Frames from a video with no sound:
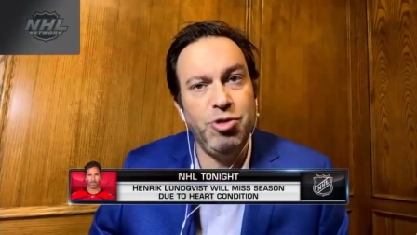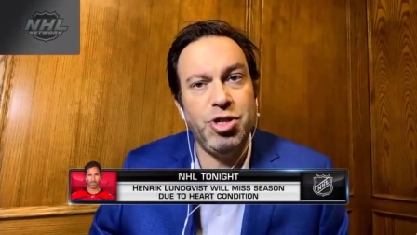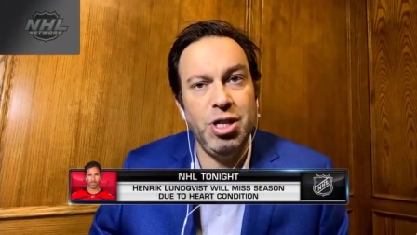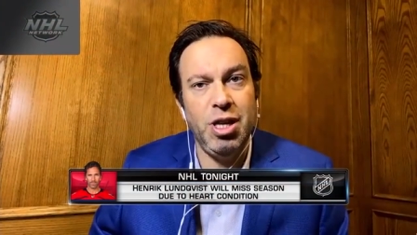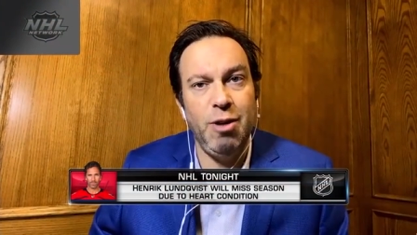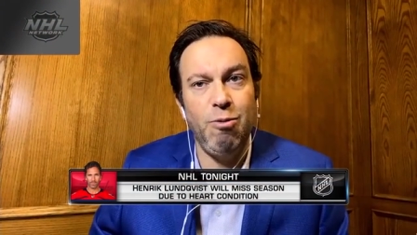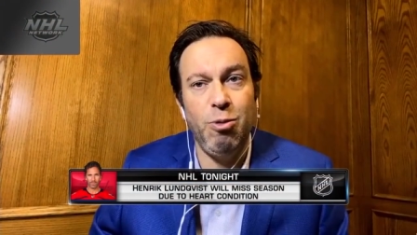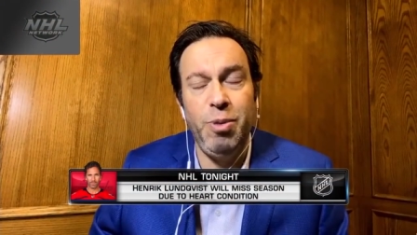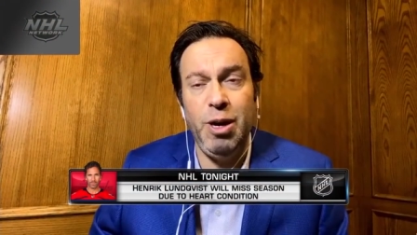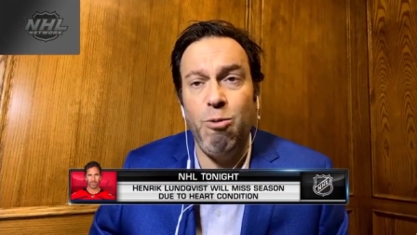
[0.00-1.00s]
interesting thing
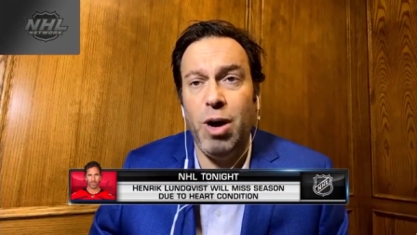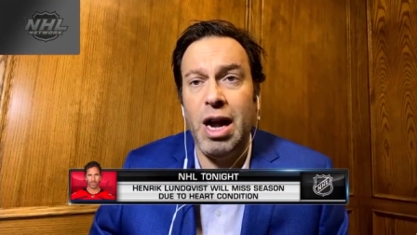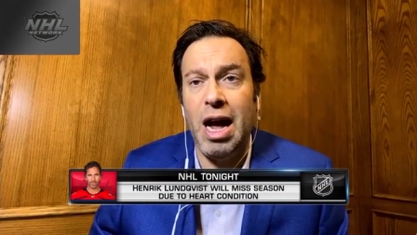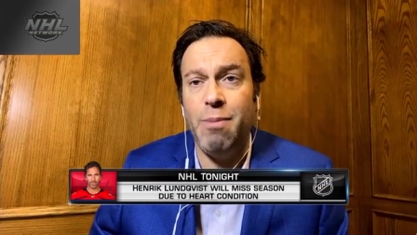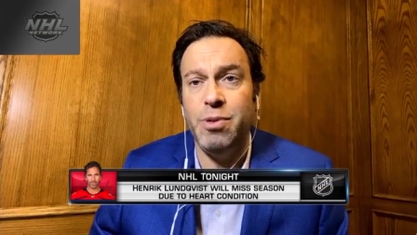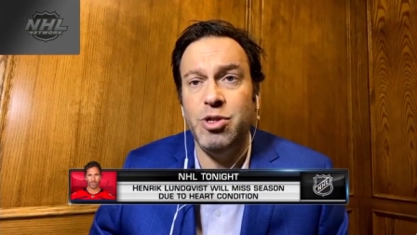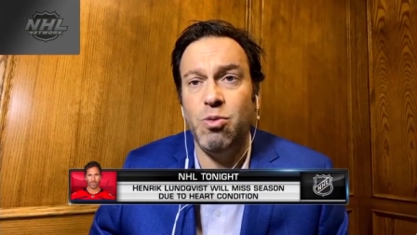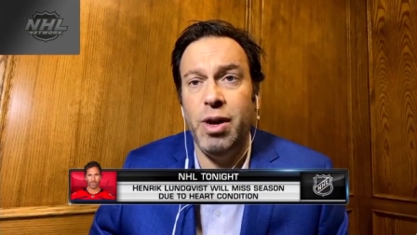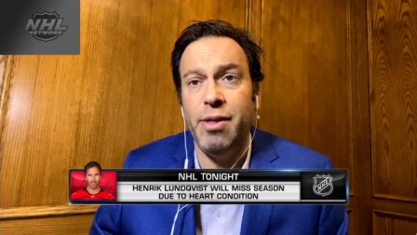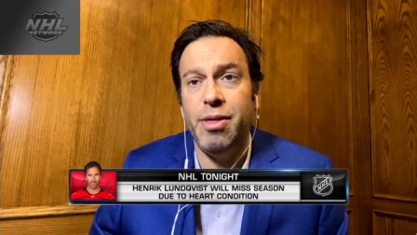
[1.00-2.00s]
will be what happens
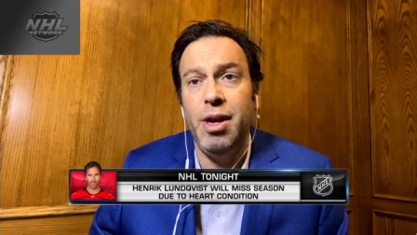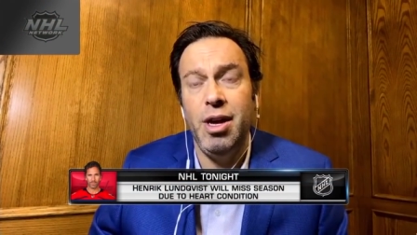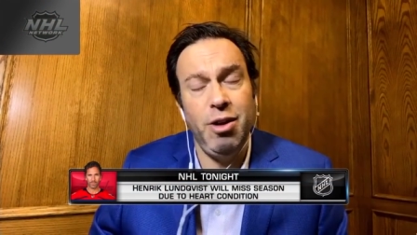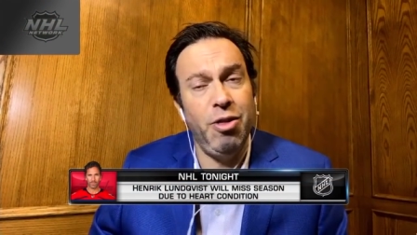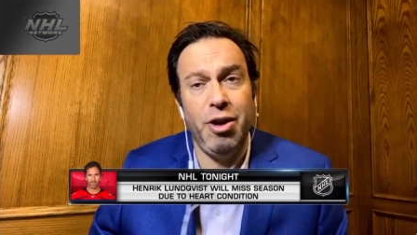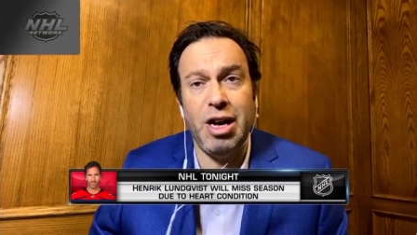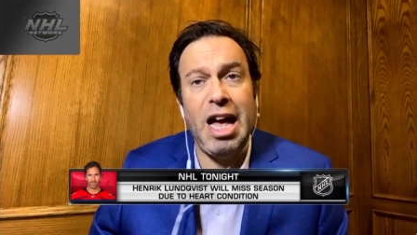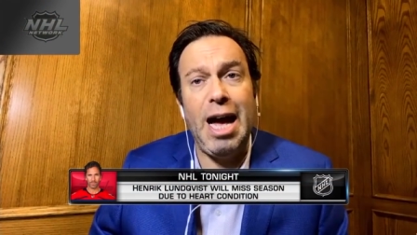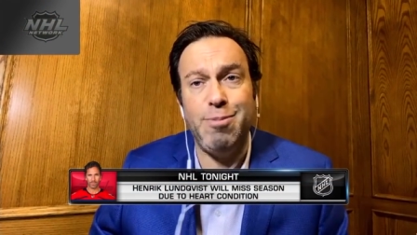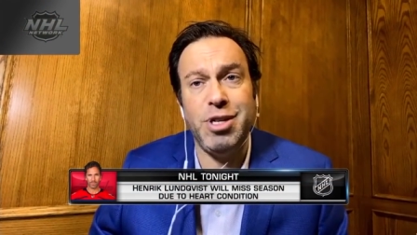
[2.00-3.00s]
with, you know, they're a
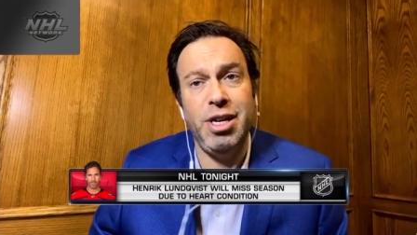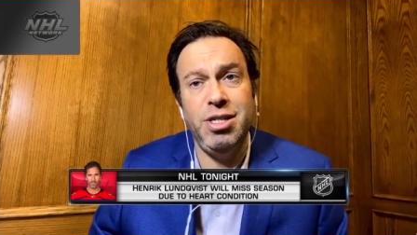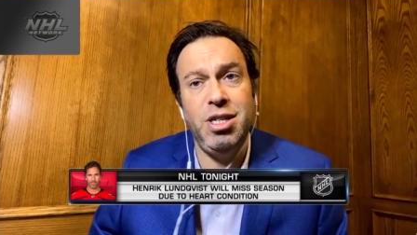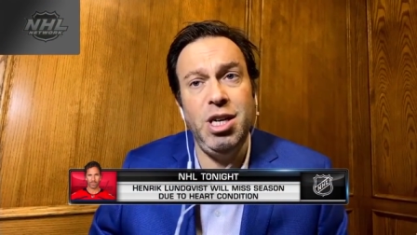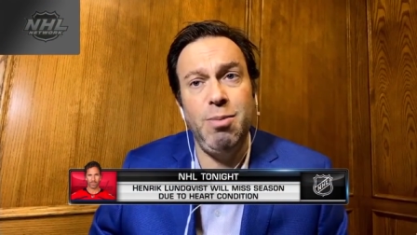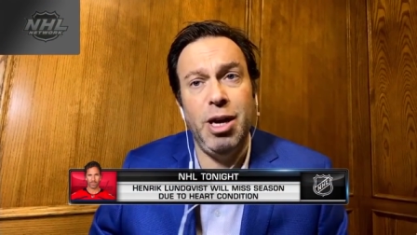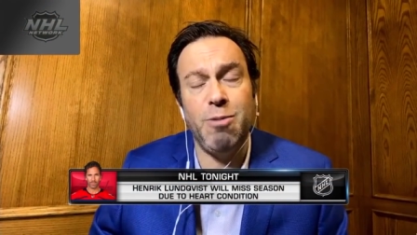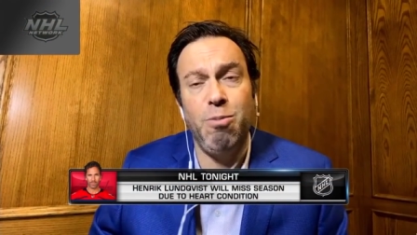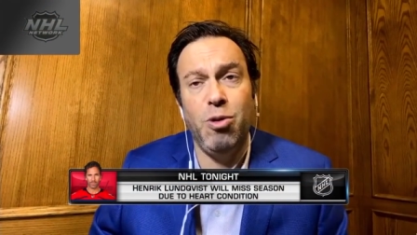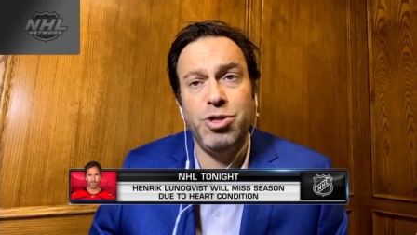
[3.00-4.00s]
cap-tight team
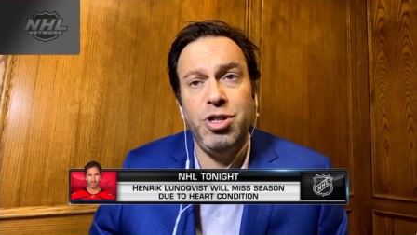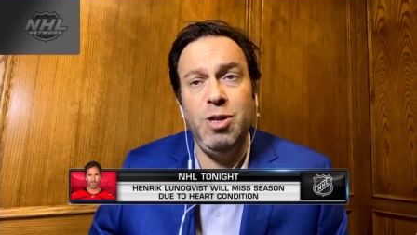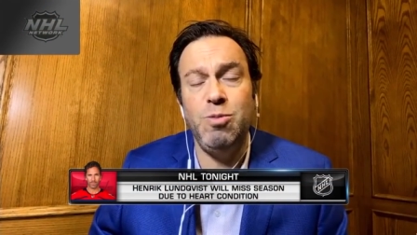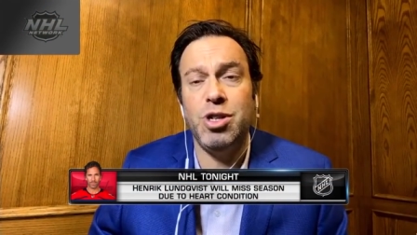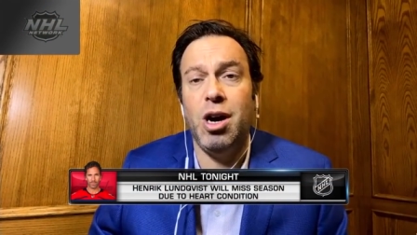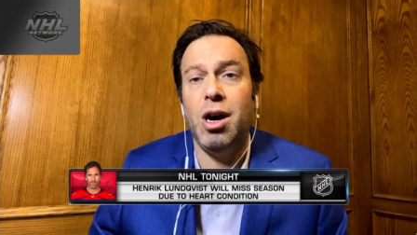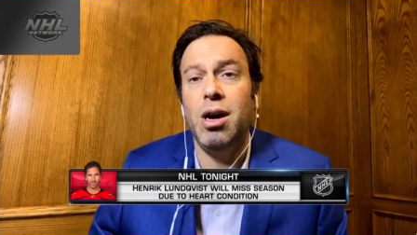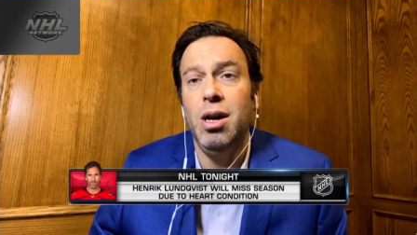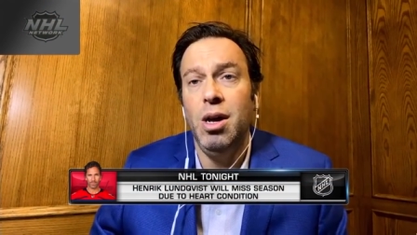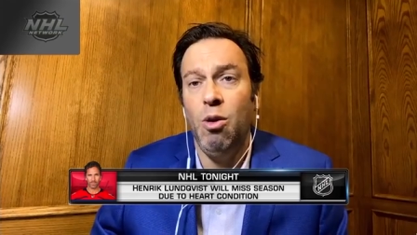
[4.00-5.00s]
like most teams are.